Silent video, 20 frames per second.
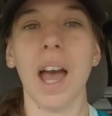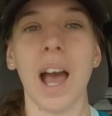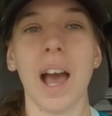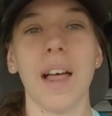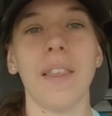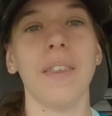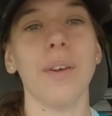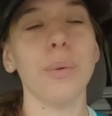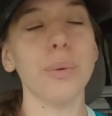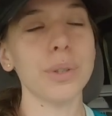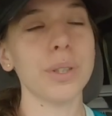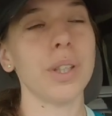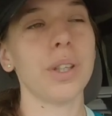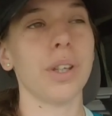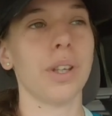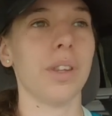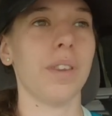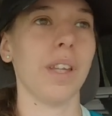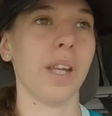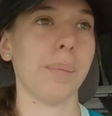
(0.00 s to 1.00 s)
And also the
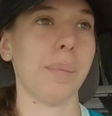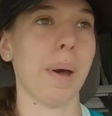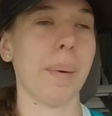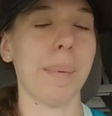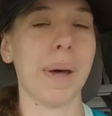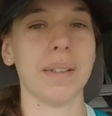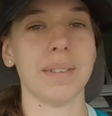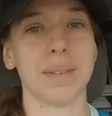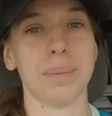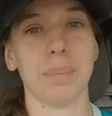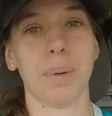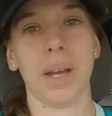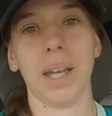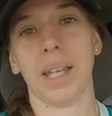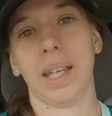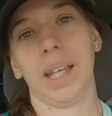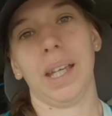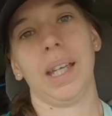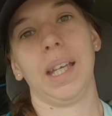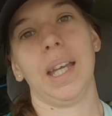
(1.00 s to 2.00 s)
good thing about mountain
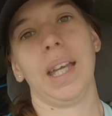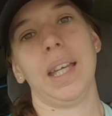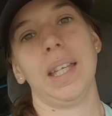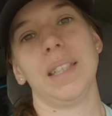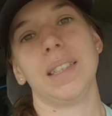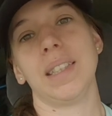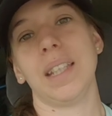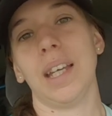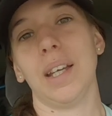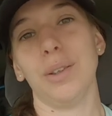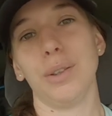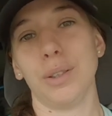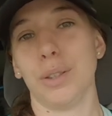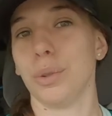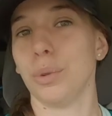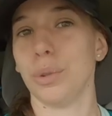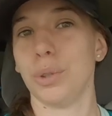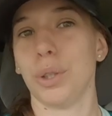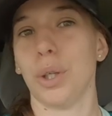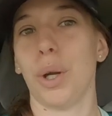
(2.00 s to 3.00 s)
biking is it was
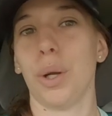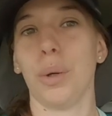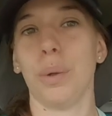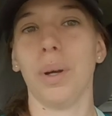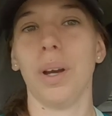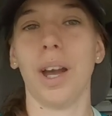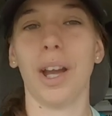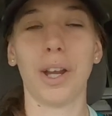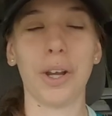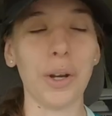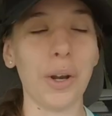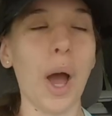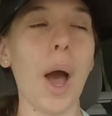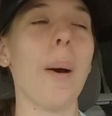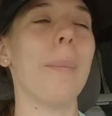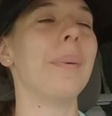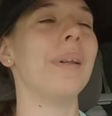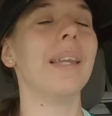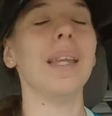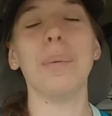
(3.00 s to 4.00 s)
also a good
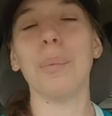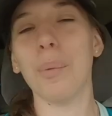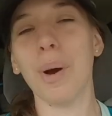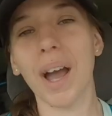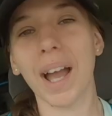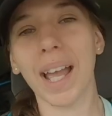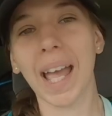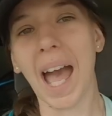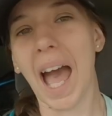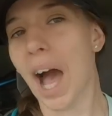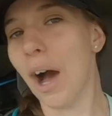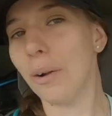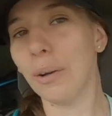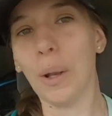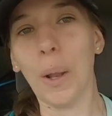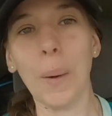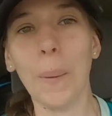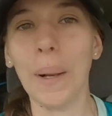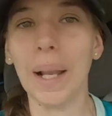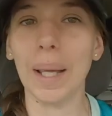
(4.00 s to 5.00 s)
upper limb workout,
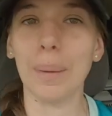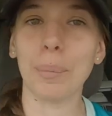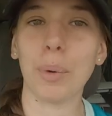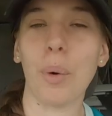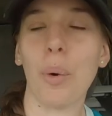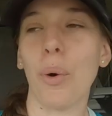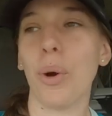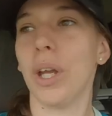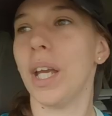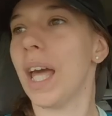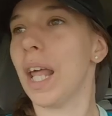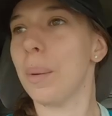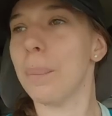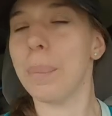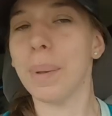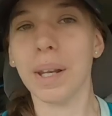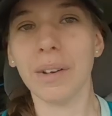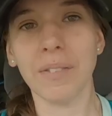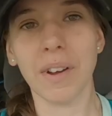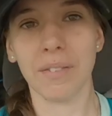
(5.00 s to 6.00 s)
lower limb, core. You get a
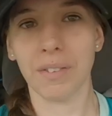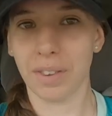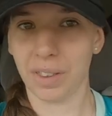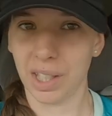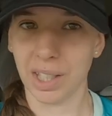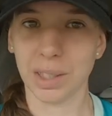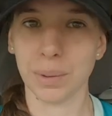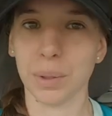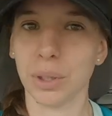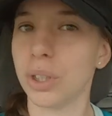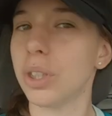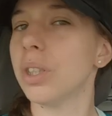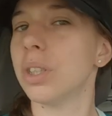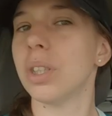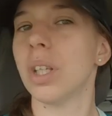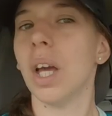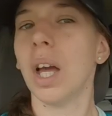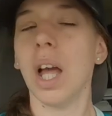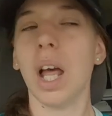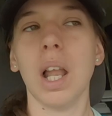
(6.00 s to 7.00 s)
bit of everything, so it's just
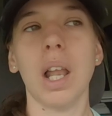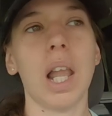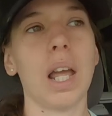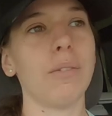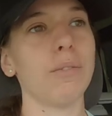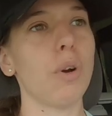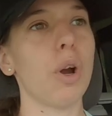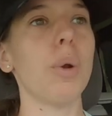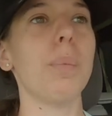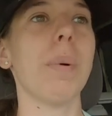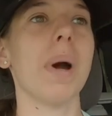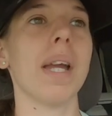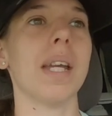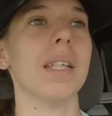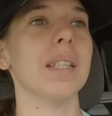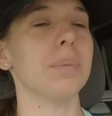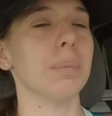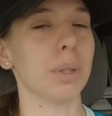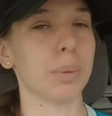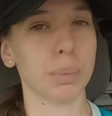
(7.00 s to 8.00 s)
like road biking
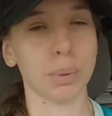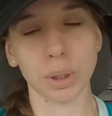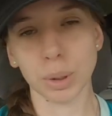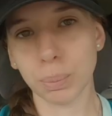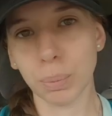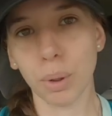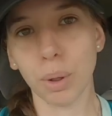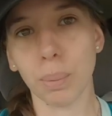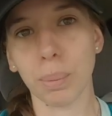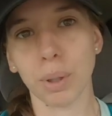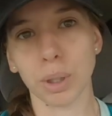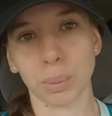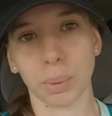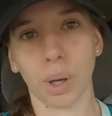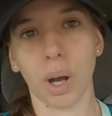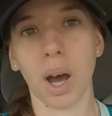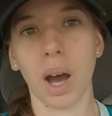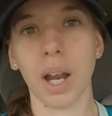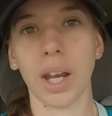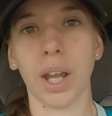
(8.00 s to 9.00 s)
is much more smooth, much more
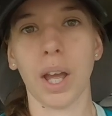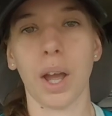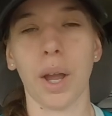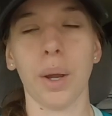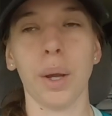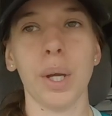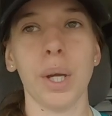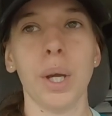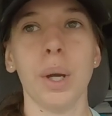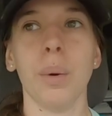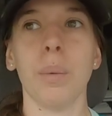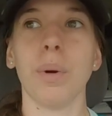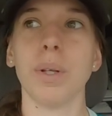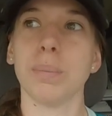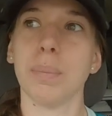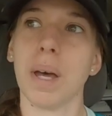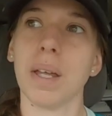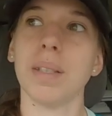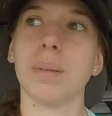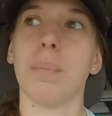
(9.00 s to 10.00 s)
cardio, whereas
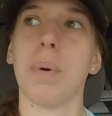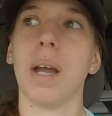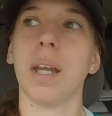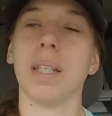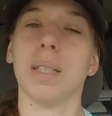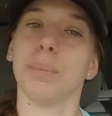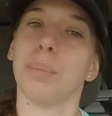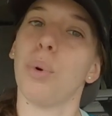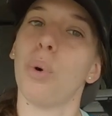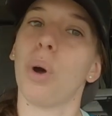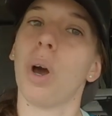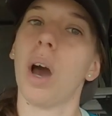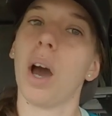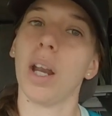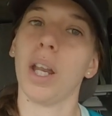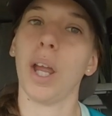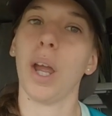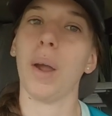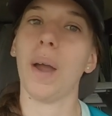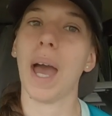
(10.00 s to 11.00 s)
mountain bike is more
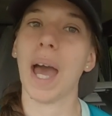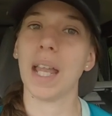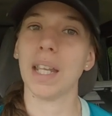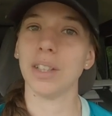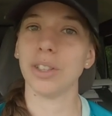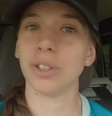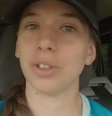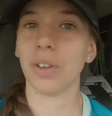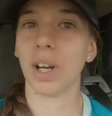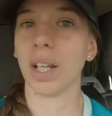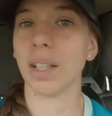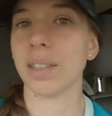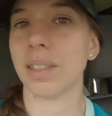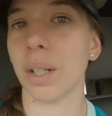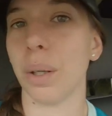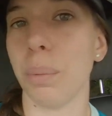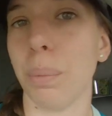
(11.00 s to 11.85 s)
cardio and strength. So